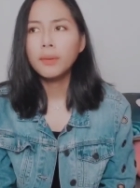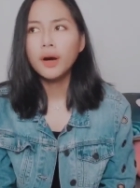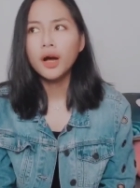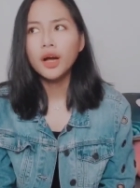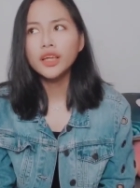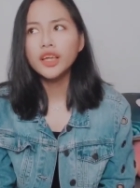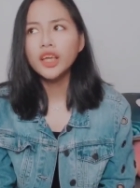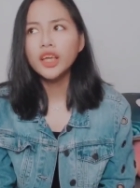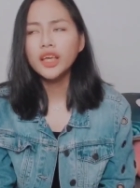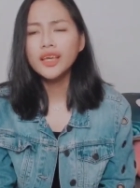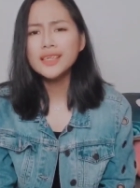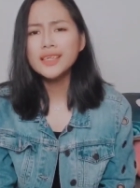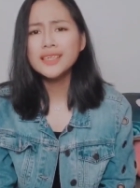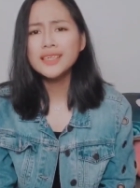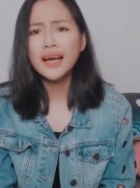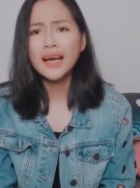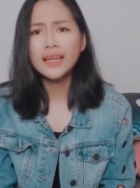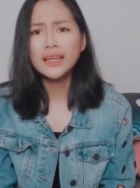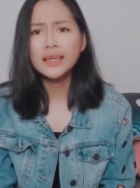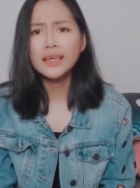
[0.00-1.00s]
parking
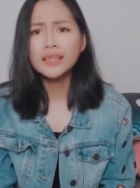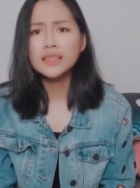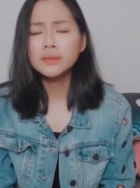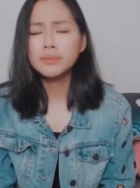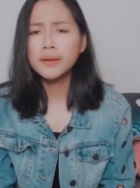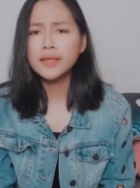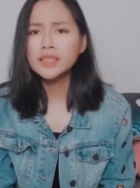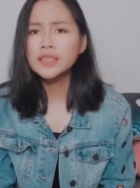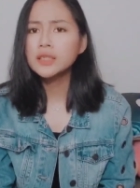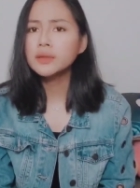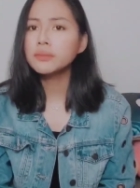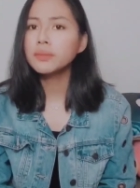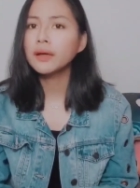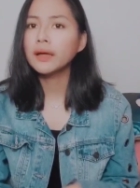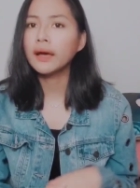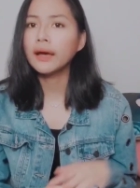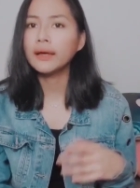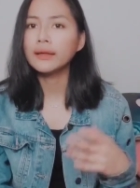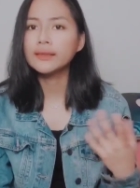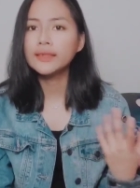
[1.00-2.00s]
is kind of expensive.
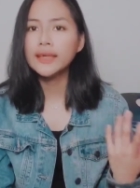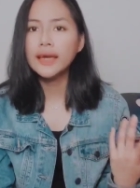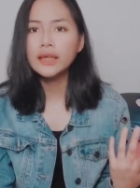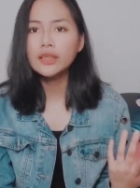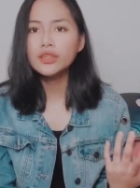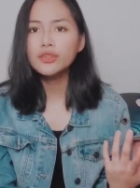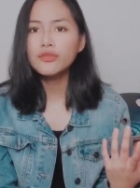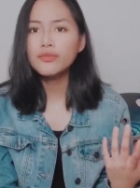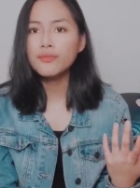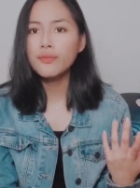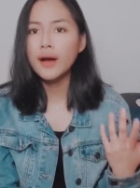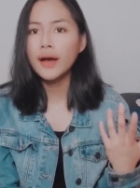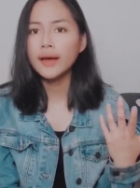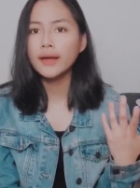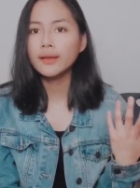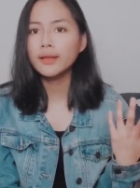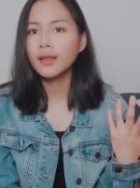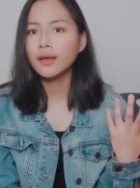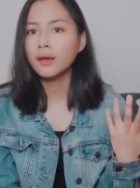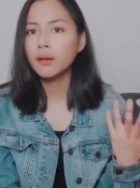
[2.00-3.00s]
But I tend to
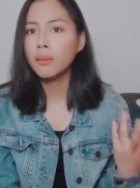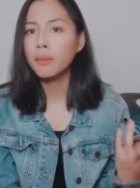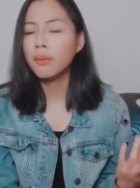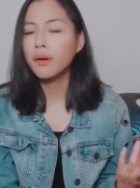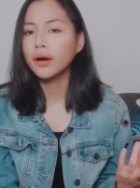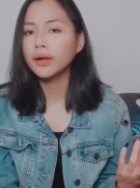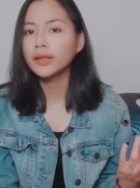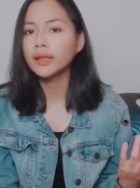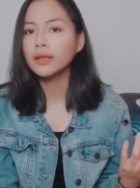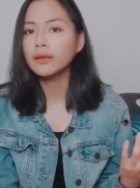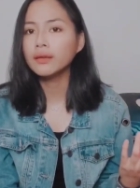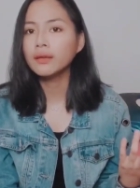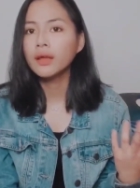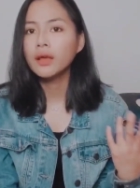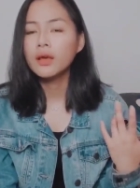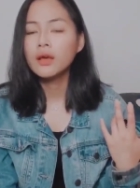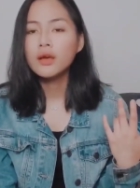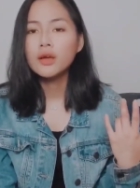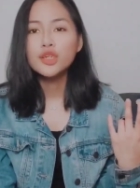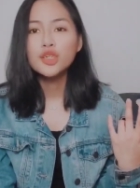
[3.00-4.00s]
find like a parking
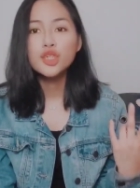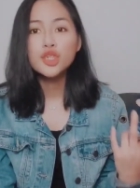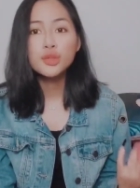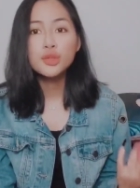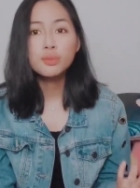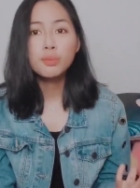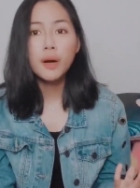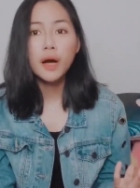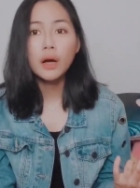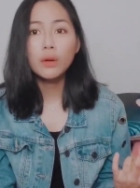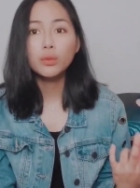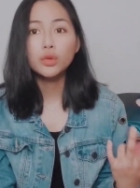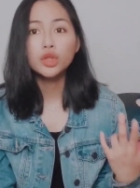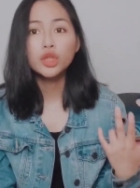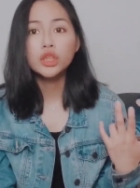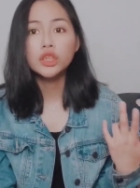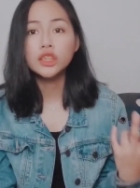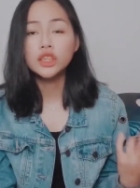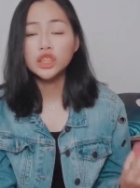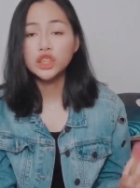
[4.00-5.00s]
spot
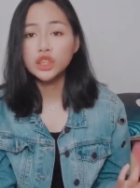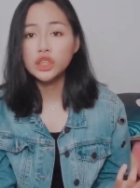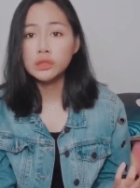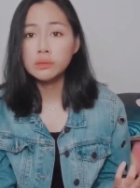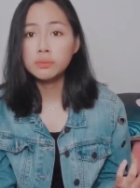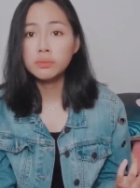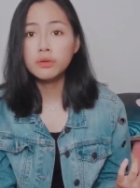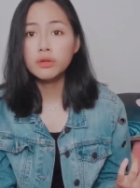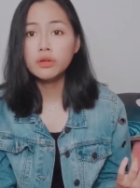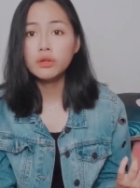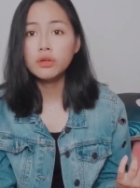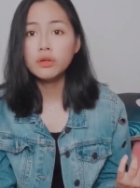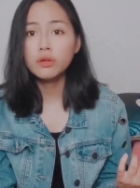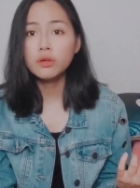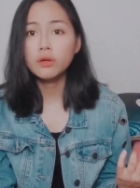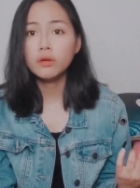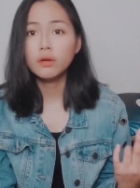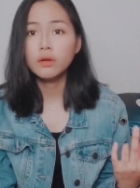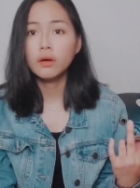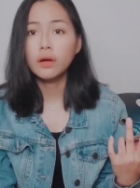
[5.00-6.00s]
which is
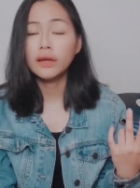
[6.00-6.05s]
cheaper.